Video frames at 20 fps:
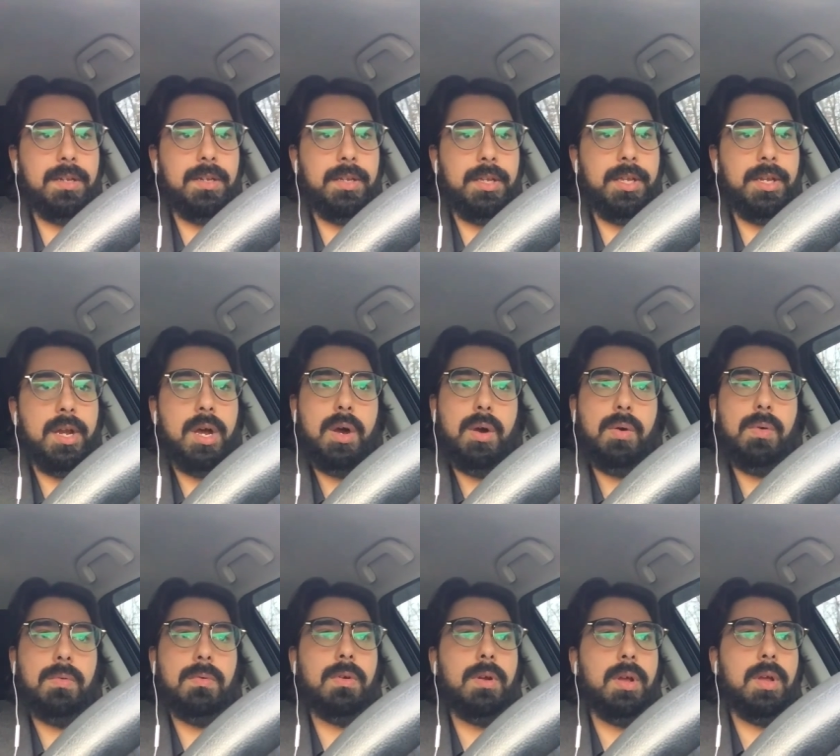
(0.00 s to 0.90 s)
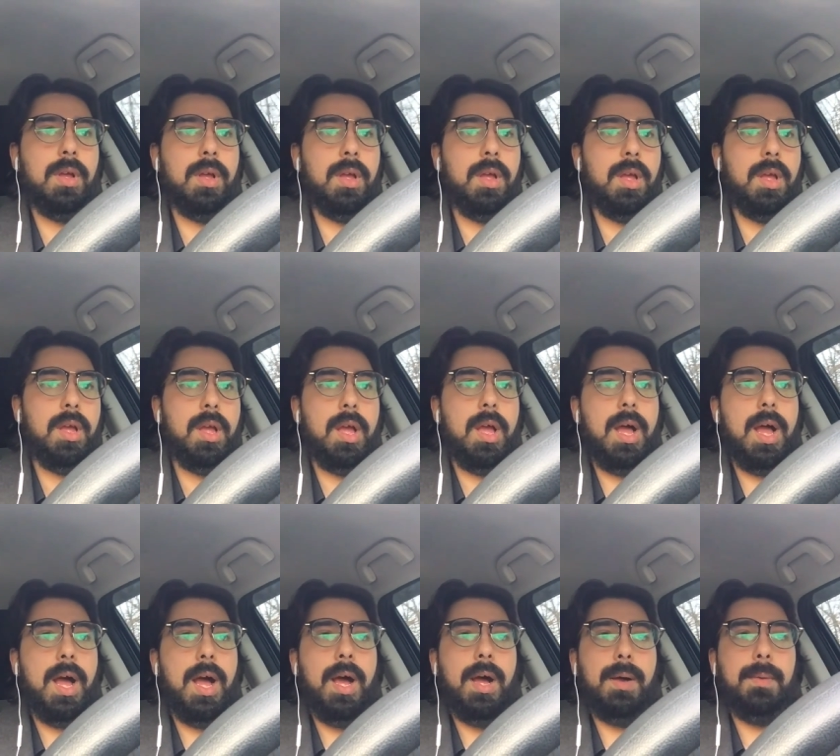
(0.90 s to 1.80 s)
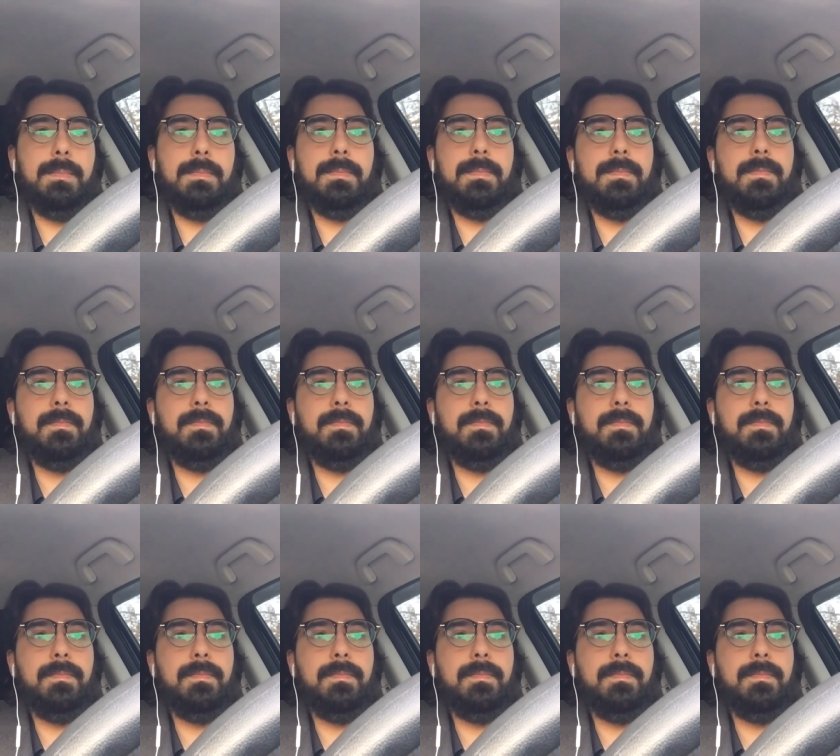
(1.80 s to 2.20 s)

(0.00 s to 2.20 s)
you know, um,